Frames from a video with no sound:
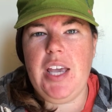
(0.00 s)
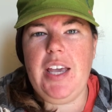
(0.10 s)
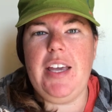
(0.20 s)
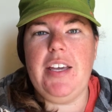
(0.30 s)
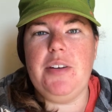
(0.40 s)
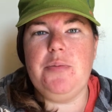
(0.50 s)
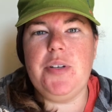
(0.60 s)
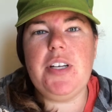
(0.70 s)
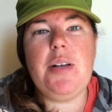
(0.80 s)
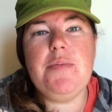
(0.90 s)
And
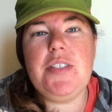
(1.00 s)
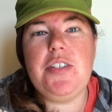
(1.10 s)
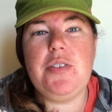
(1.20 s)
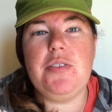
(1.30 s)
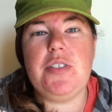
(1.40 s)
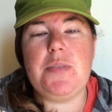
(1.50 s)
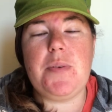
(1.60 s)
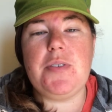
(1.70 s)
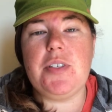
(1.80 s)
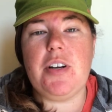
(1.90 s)
when it comes to
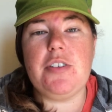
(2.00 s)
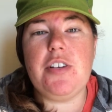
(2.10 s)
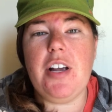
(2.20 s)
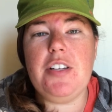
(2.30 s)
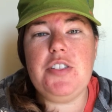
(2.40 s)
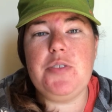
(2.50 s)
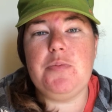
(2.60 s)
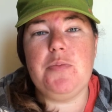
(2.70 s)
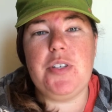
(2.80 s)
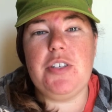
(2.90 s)
disposing our trash,
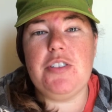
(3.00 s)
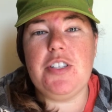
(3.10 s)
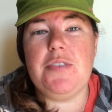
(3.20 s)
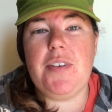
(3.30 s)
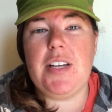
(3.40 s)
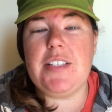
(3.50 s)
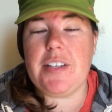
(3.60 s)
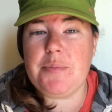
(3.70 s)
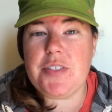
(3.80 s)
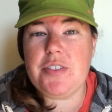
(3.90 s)
we usually find
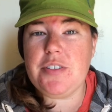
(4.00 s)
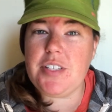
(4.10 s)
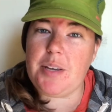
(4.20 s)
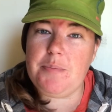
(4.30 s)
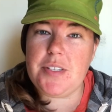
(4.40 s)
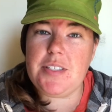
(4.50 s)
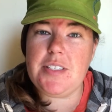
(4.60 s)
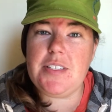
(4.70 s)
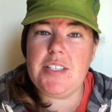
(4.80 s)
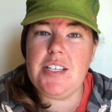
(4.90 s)
dumpsters at
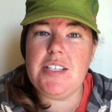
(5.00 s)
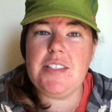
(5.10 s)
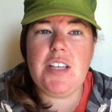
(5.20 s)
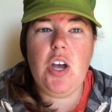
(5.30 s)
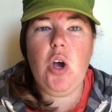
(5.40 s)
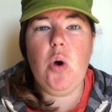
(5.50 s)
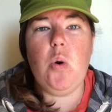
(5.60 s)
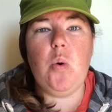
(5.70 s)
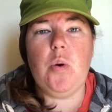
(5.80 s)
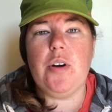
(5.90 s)
businesses
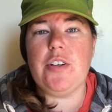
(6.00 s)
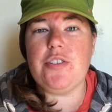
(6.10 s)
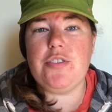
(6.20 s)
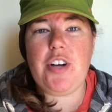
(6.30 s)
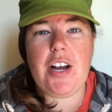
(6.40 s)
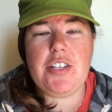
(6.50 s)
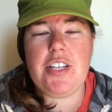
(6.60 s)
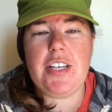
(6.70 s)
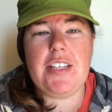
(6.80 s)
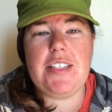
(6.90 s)
or trash
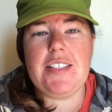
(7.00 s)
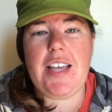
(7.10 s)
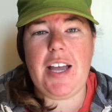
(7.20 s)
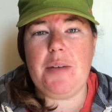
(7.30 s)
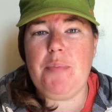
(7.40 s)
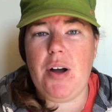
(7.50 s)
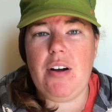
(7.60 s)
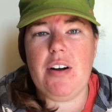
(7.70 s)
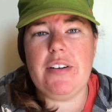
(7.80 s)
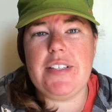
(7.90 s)
cans at
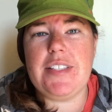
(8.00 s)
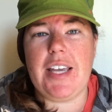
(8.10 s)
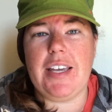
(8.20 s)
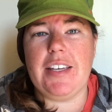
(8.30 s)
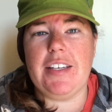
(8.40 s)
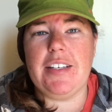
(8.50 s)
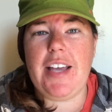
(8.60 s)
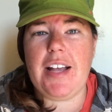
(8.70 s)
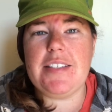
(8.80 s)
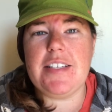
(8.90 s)
parks and
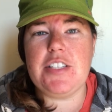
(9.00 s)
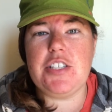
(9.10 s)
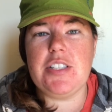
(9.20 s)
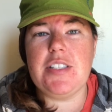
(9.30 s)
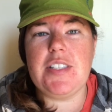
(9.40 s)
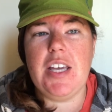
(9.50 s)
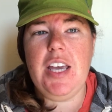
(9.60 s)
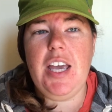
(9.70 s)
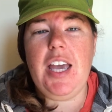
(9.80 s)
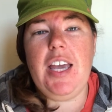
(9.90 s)
gas stations,
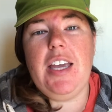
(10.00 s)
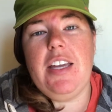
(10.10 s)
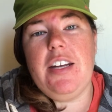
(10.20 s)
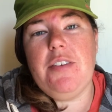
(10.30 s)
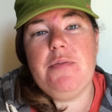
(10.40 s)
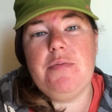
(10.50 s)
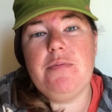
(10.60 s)
and have